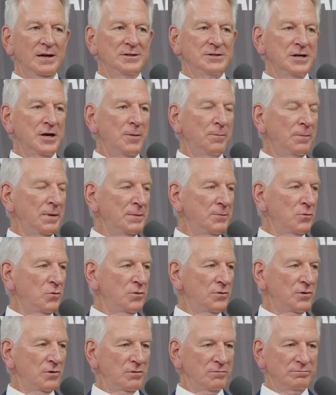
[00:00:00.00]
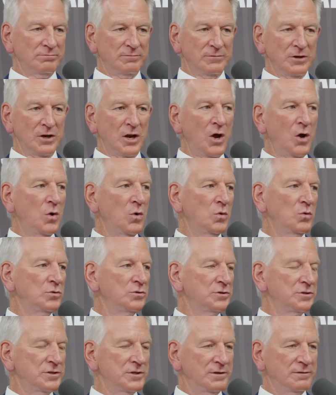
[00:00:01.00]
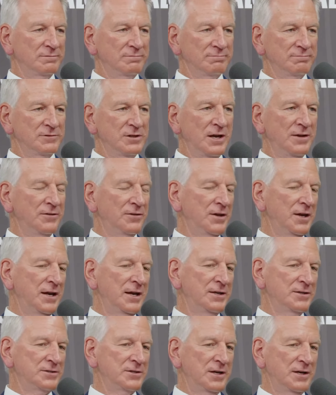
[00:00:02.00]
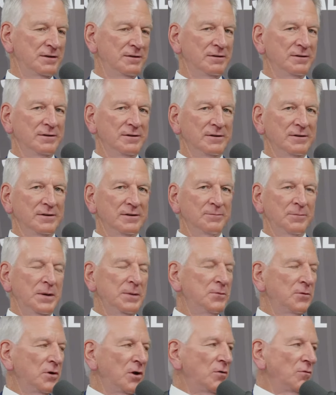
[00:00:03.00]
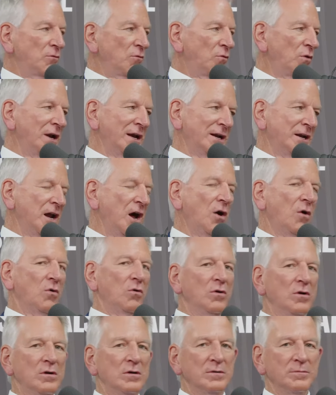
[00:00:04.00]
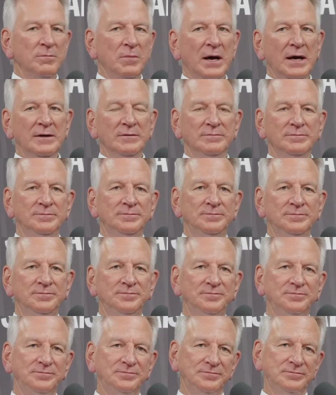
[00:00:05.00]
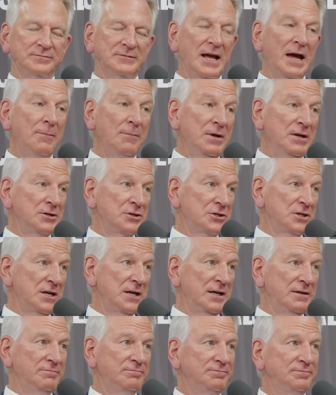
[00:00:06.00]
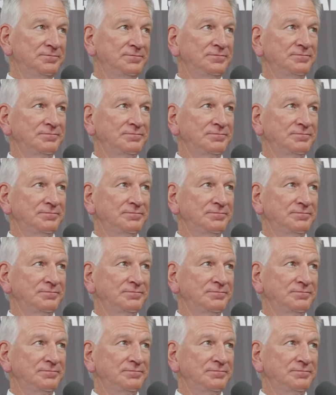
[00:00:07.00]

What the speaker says: he's helped people with their loans and done things that people don't really know. But that being said,